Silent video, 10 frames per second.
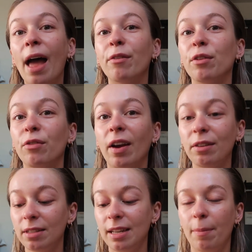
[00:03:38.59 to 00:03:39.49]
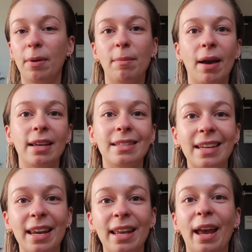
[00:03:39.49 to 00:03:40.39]
And for the final step in my
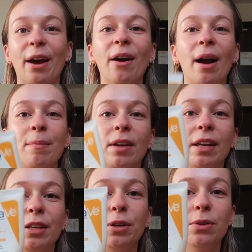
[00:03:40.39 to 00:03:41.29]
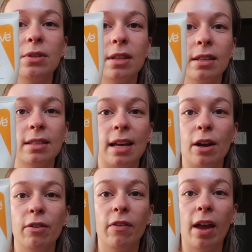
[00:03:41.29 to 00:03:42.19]
skincare, I'm gonna use the
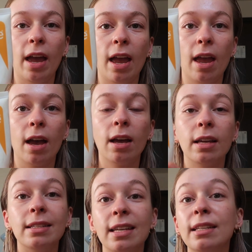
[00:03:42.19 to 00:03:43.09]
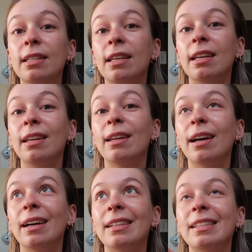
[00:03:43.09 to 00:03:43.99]
CeraVe Tinted
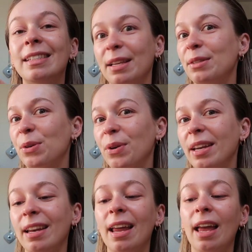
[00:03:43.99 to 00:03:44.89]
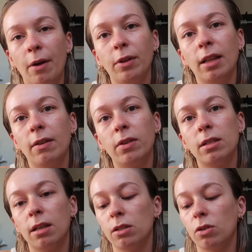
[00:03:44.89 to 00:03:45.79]
Sunscreen. I really love
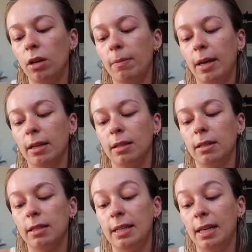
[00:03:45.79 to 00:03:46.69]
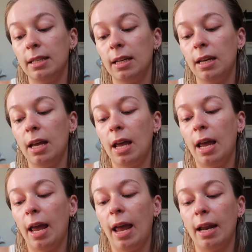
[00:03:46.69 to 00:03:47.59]
this sunscreen because it's tinted
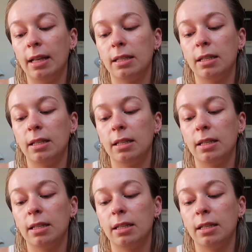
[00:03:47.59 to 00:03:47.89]
and